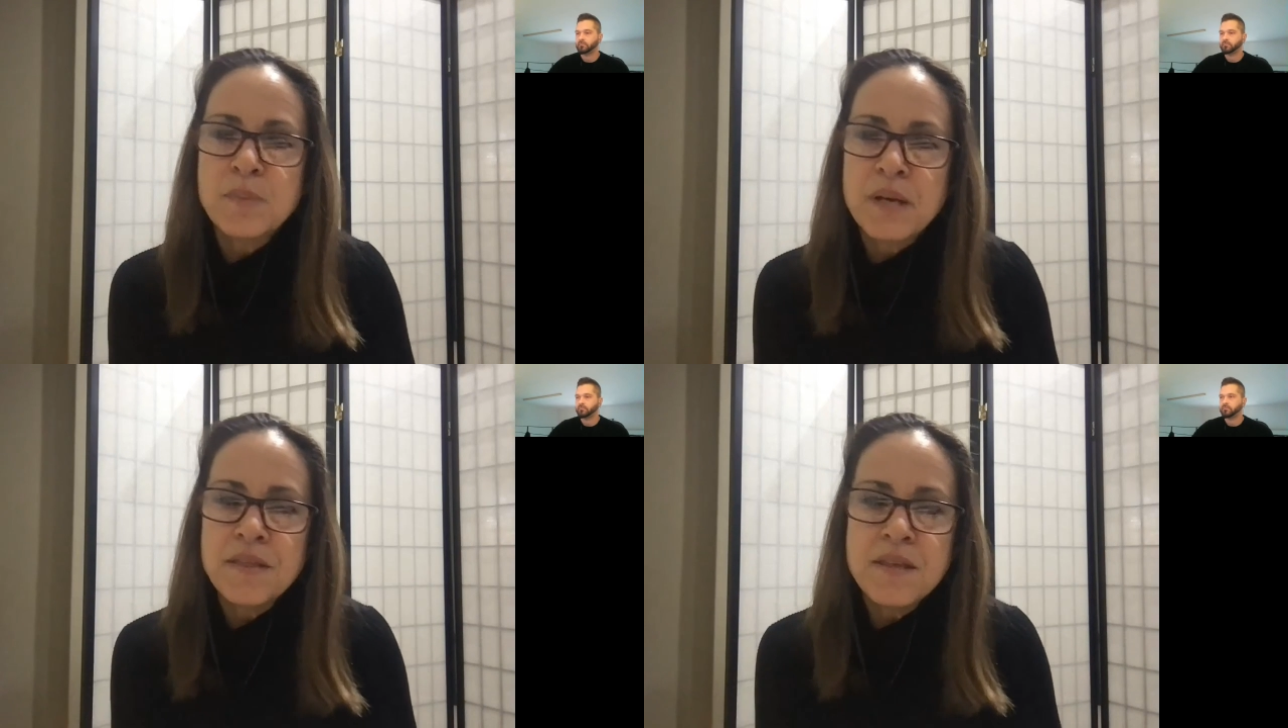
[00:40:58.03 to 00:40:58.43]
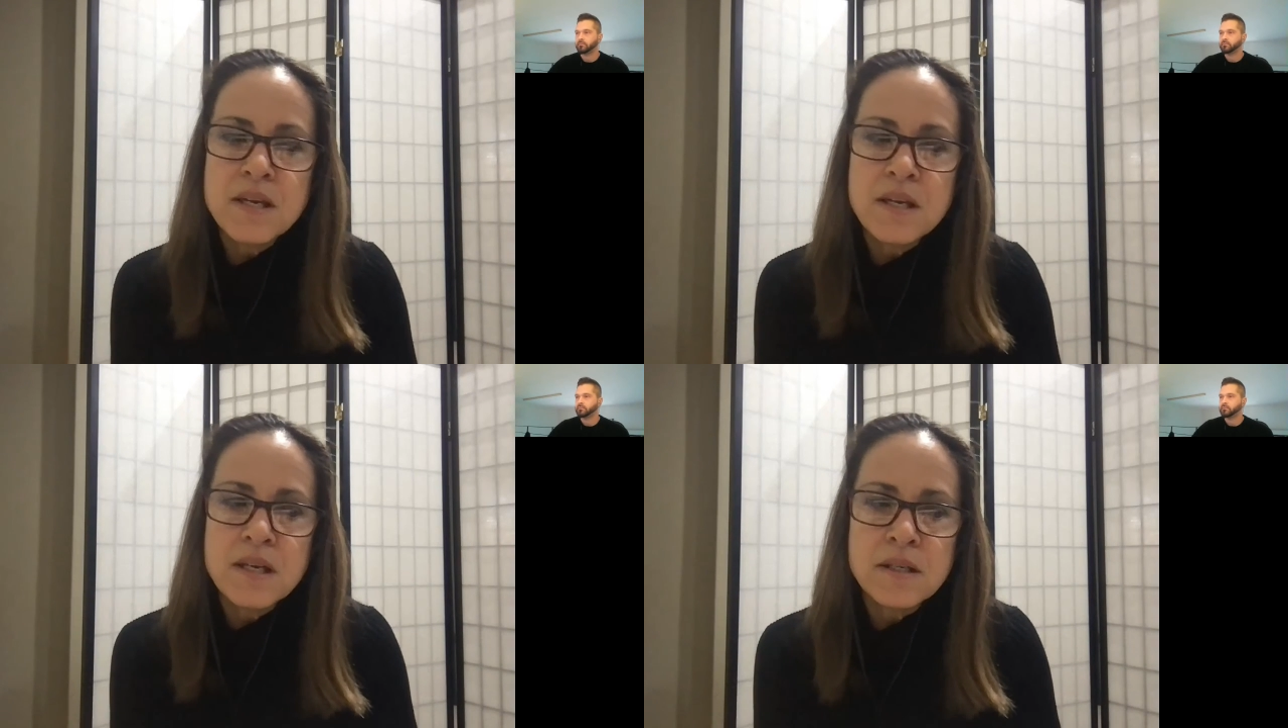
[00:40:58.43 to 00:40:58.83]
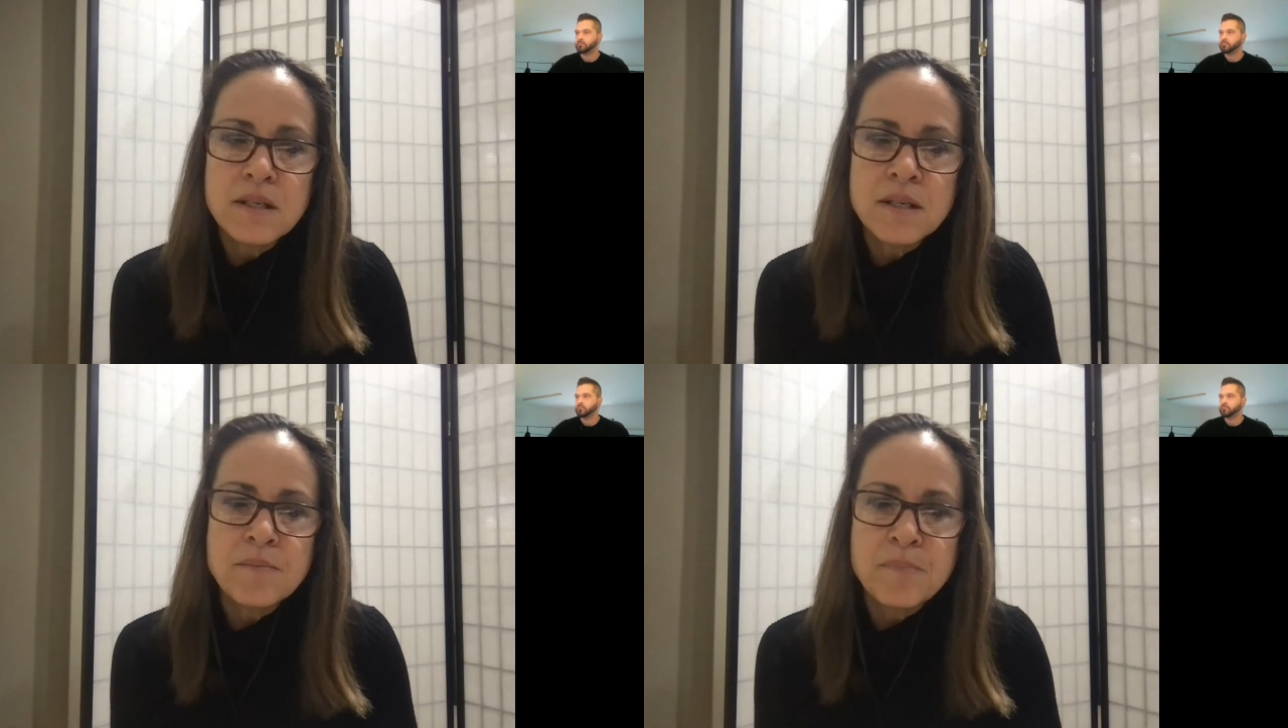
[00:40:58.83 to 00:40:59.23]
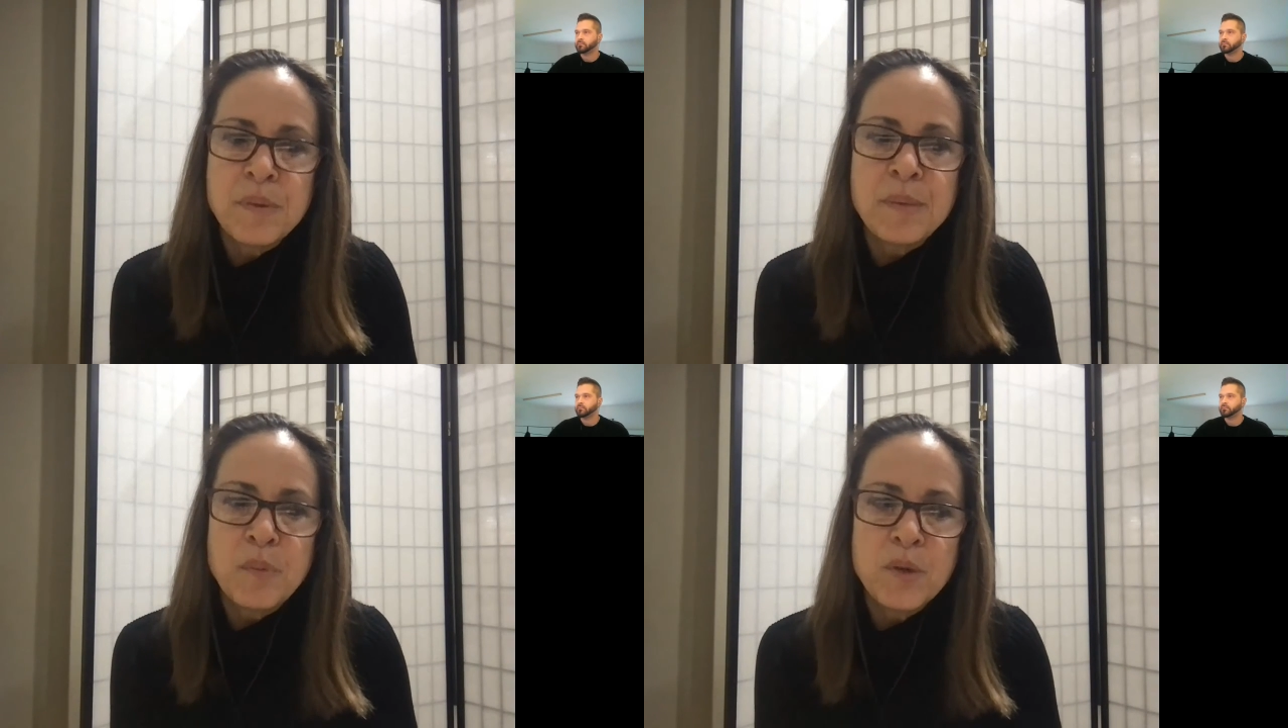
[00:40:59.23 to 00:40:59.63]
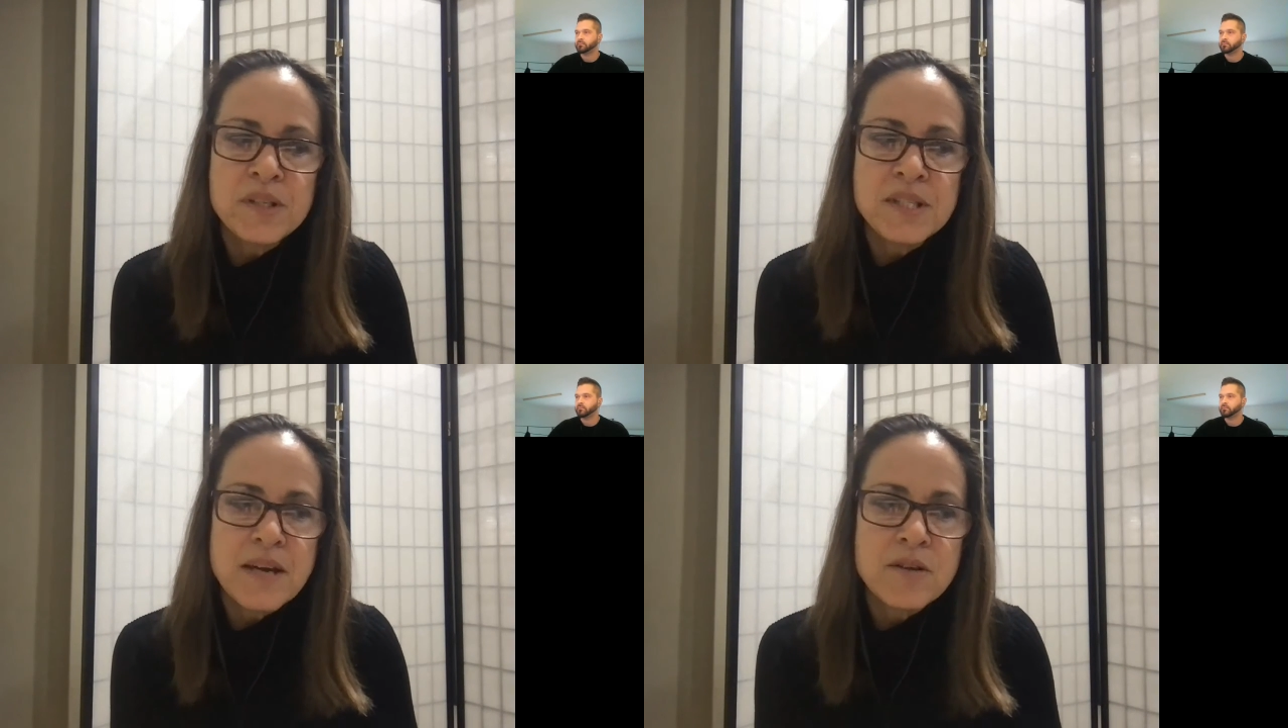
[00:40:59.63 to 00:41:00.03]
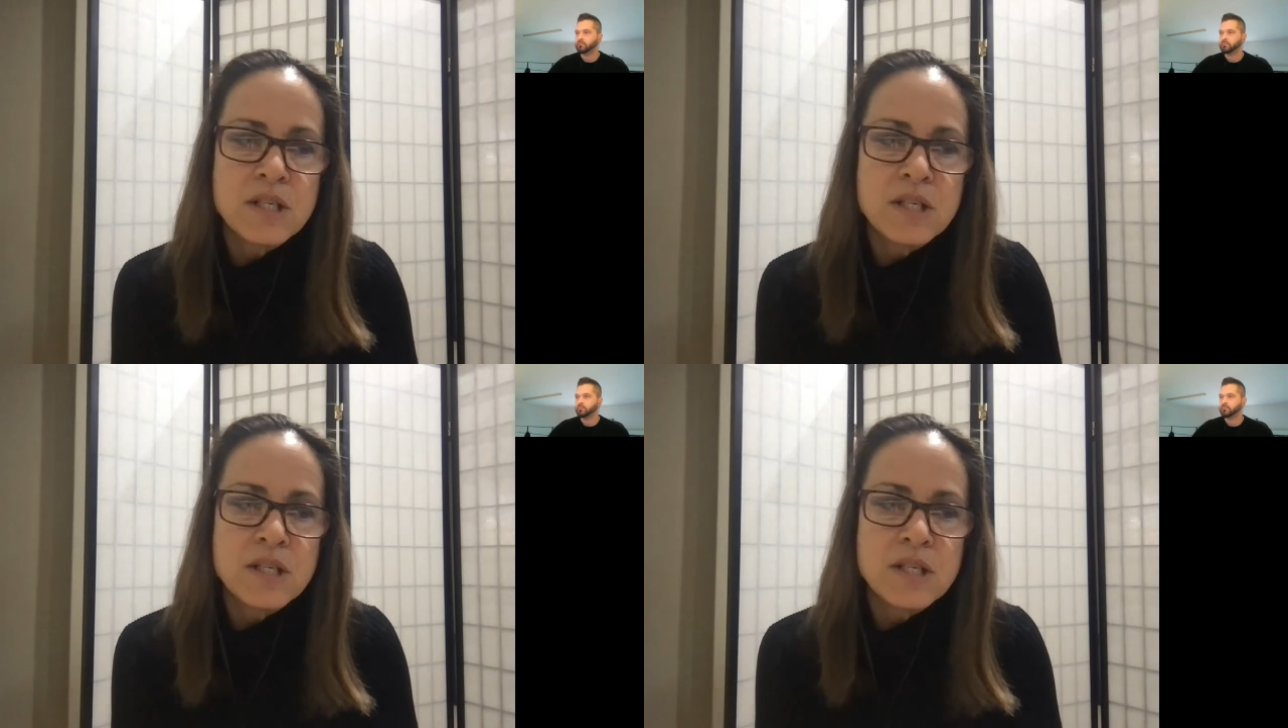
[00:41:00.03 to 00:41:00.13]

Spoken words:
But I think it boils down to